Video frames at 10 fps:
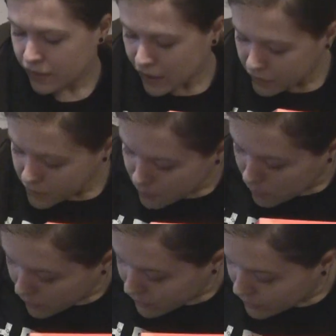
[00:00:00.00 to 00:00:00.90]
I'm gonna
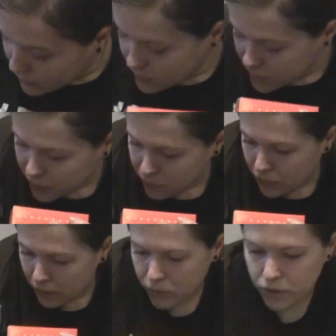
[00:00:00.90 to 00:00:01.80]
put my keys in
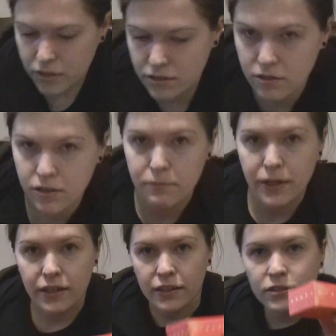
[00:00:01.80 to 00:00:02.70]
my pocket so they
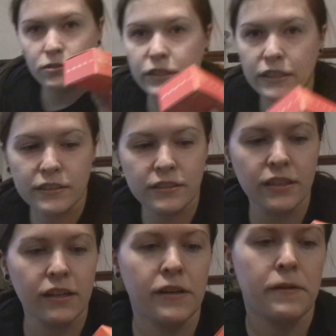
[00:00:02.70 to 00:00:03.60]
make less noise.
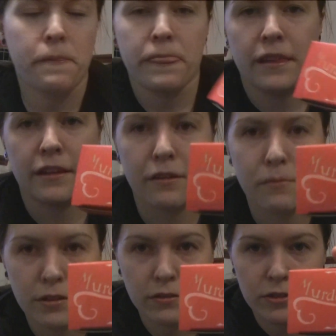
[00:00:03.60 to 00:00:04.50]
Go
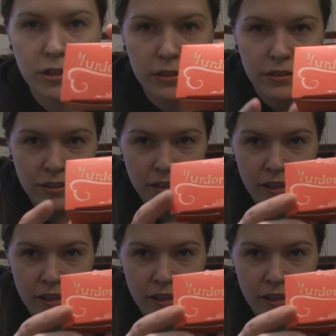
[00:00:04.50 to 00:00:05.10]
Murder of Crows.